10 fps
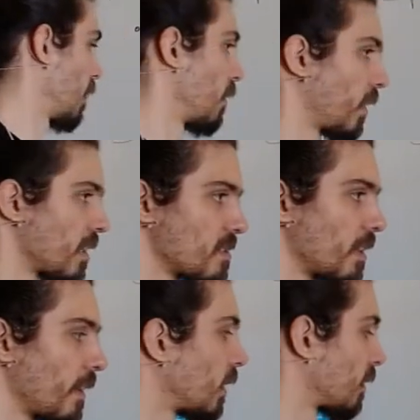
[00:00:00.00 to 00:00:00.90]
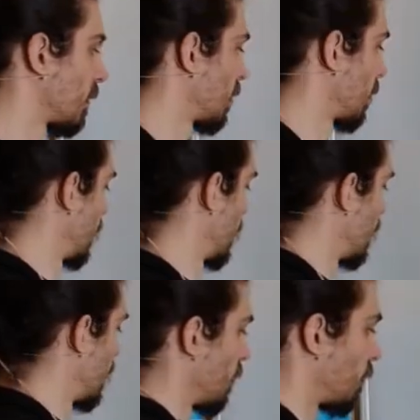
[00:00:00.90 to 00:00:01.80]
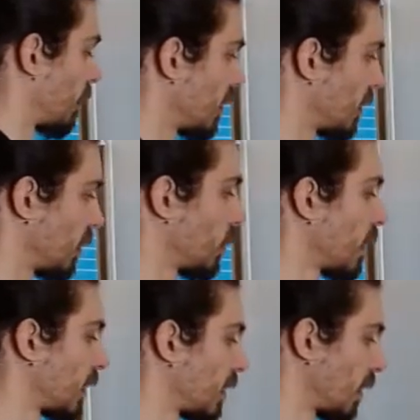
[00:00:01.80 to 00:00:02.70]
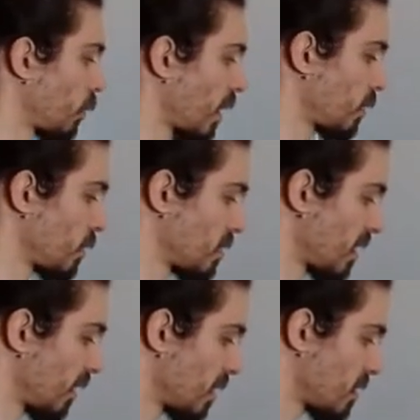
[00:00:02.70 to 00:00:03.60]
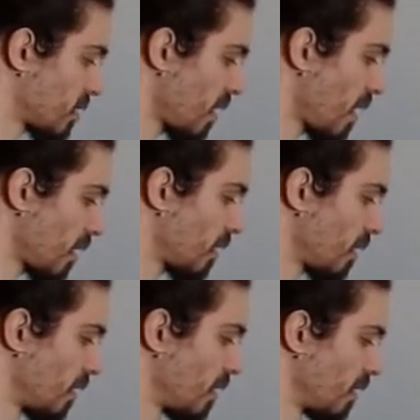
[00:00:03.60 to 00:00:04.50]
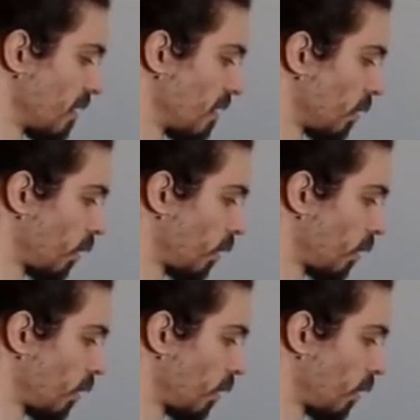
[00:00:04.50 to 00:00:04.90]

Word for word: You can say a lot. For this situation, what do you think is sine of